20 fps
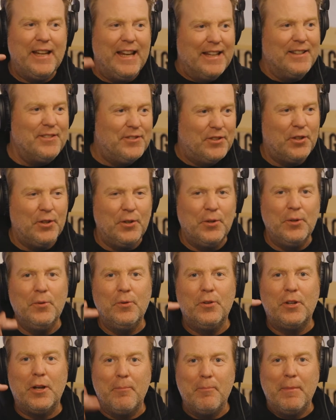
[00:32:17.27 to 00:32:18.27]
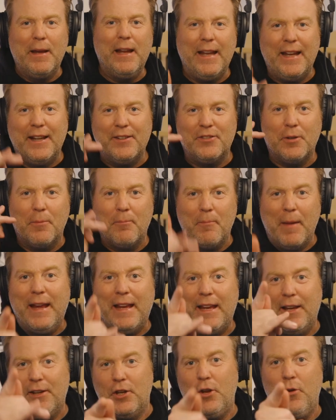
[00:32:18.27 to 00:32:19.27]
into committing to
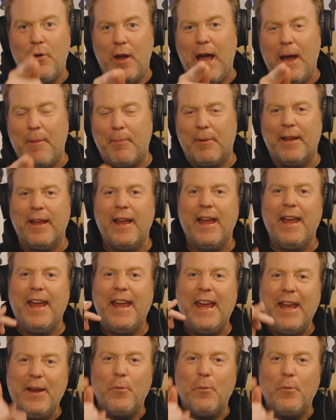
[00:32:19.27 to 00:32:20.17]
making you happy. He